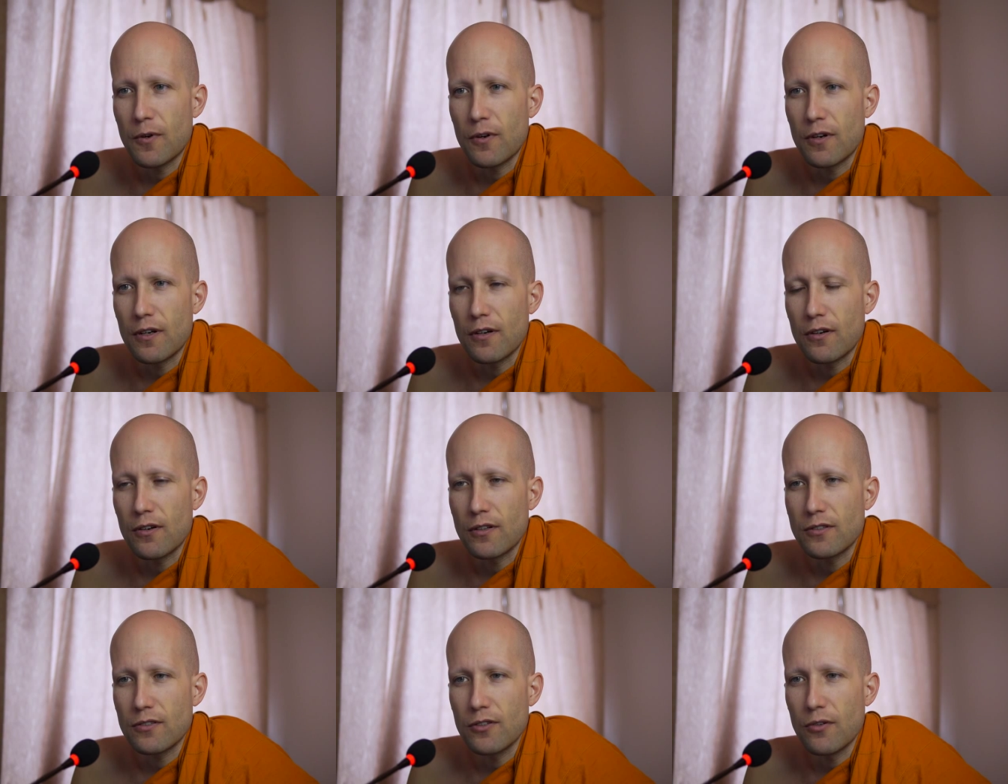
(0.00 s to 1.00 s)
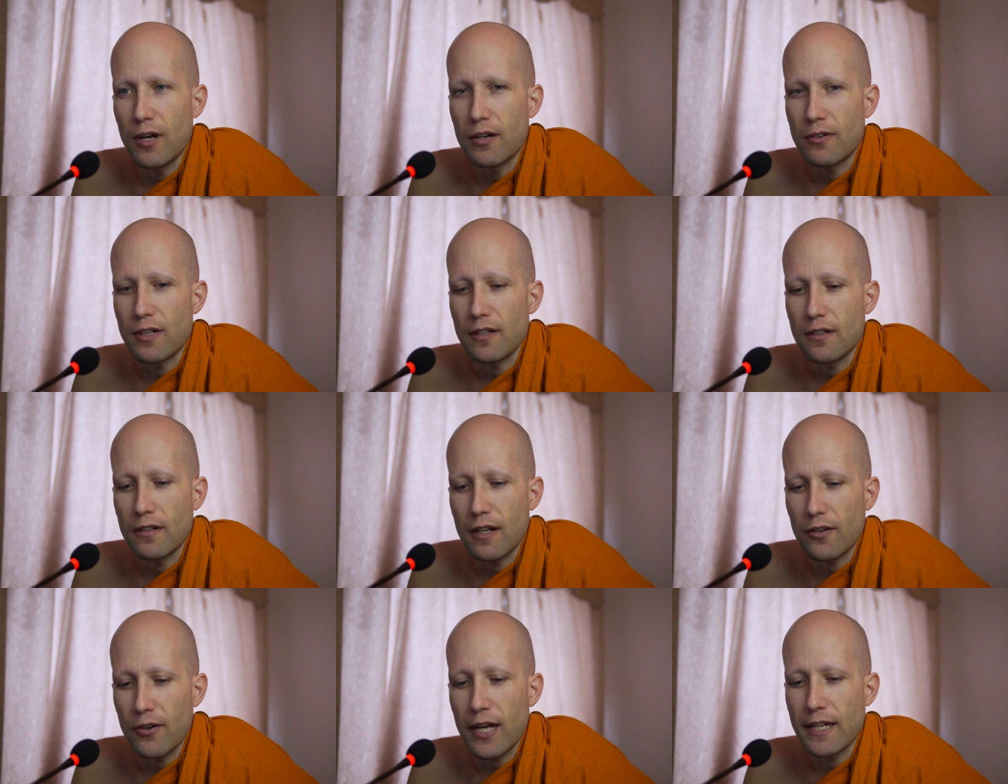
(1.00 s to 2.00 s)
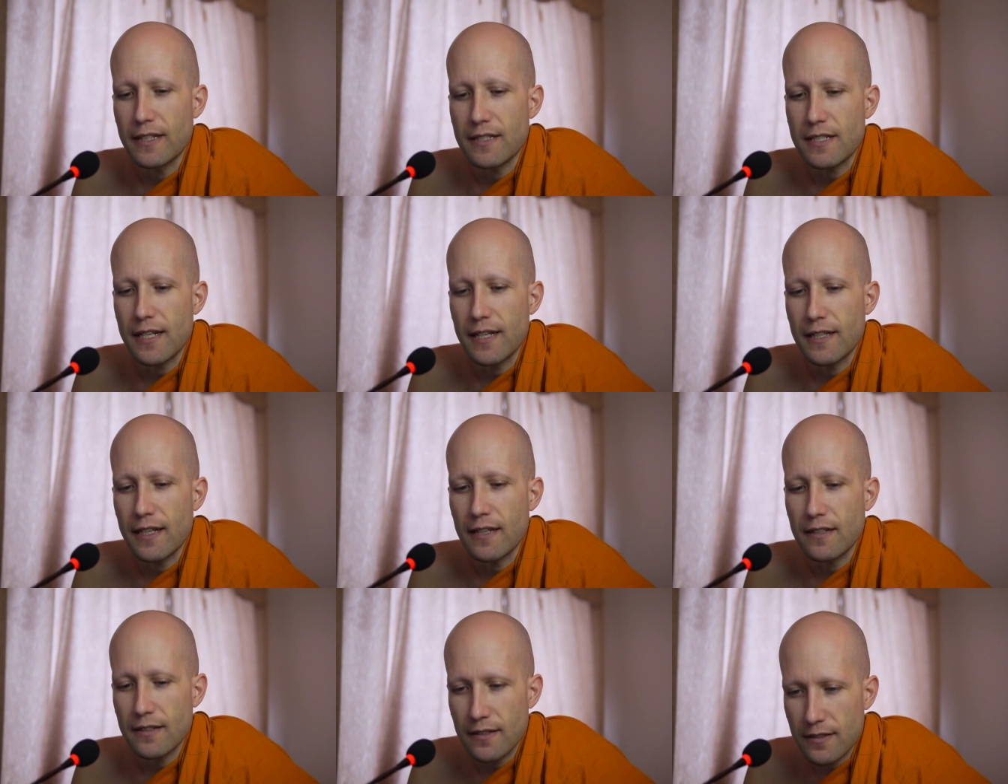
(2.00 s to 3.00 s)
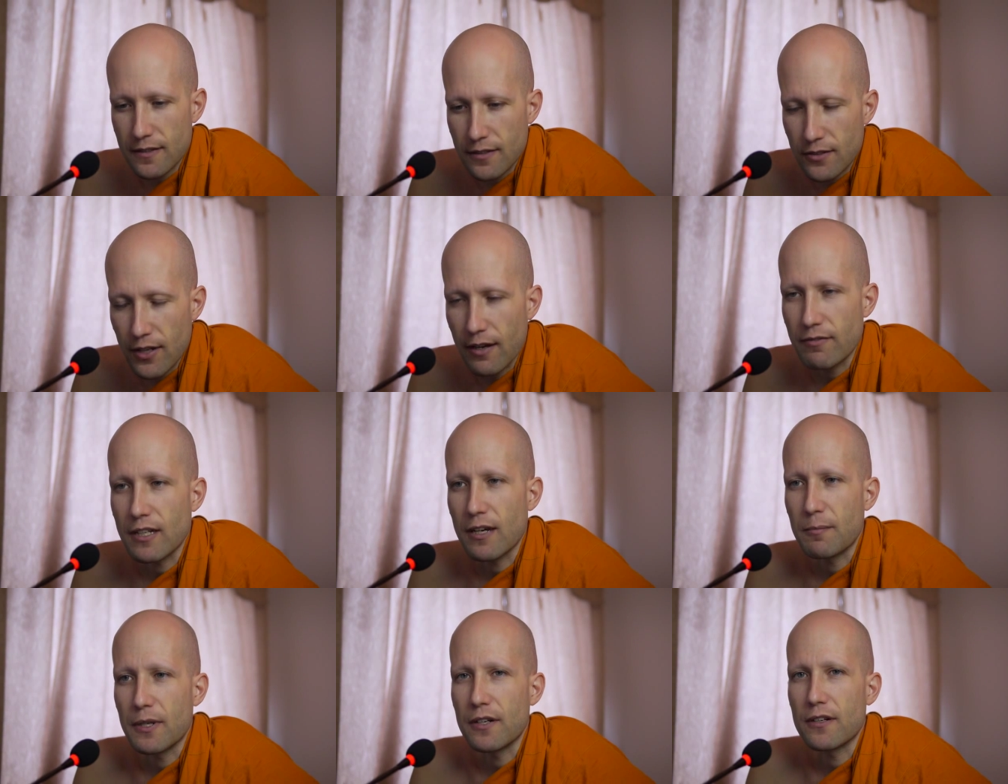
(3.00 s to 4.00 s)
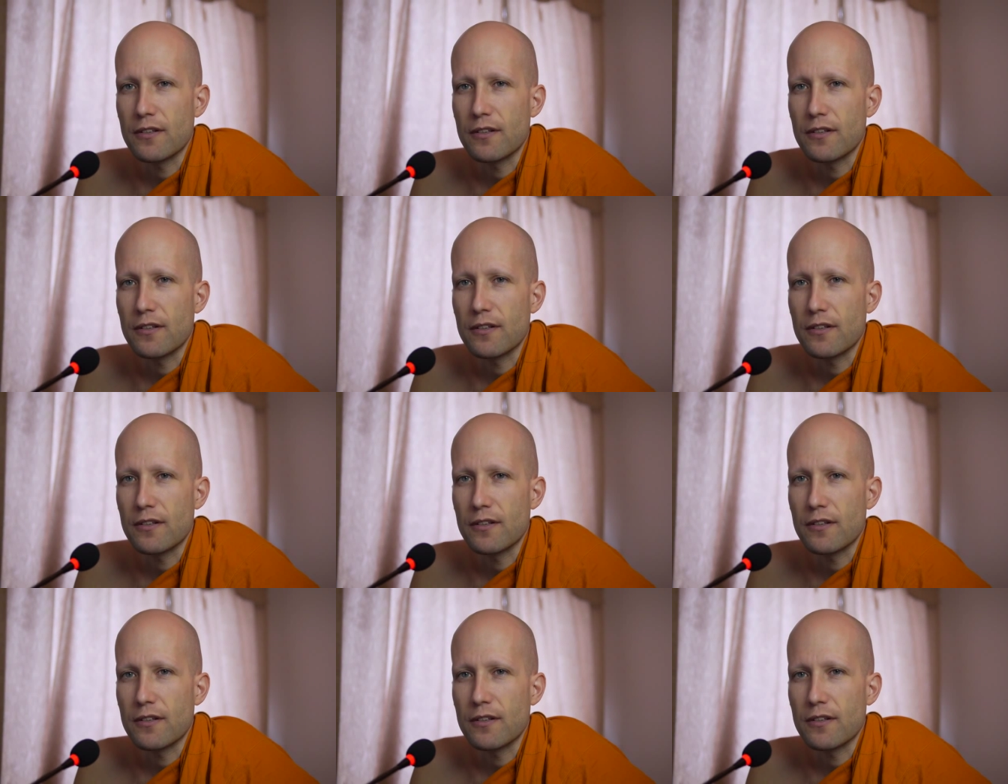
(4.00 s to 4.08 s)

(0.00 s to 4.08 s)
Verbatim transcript: or, or go out and go ahead and say that you'd have to come here.